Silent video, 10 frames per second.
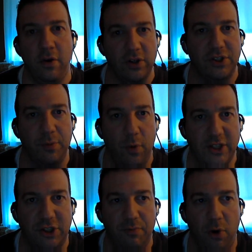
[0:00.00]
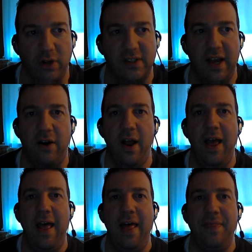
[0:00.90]
there are some question marks
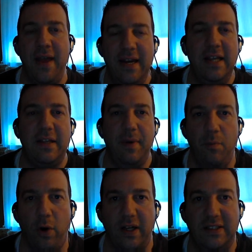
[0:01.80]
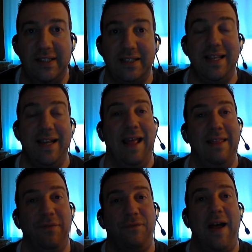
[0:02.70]
there. They need to be more consistent.
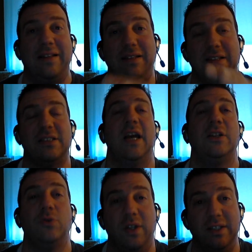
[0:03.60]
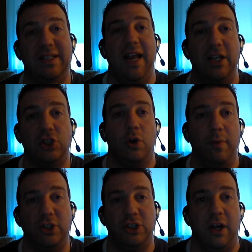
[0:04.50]
And the fact that the schedule is getting
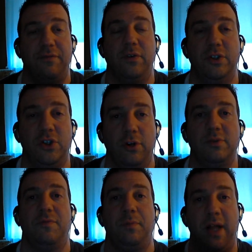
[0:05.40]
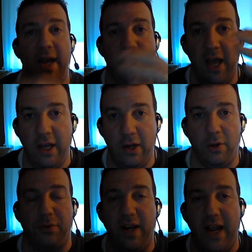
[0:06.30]
so much tougher in terms of playing,
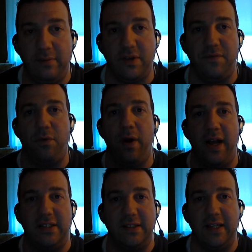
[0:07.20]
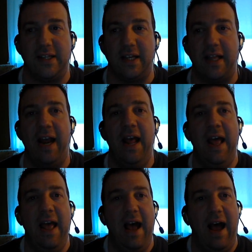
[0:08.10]
3 games in 4 nights and things like that,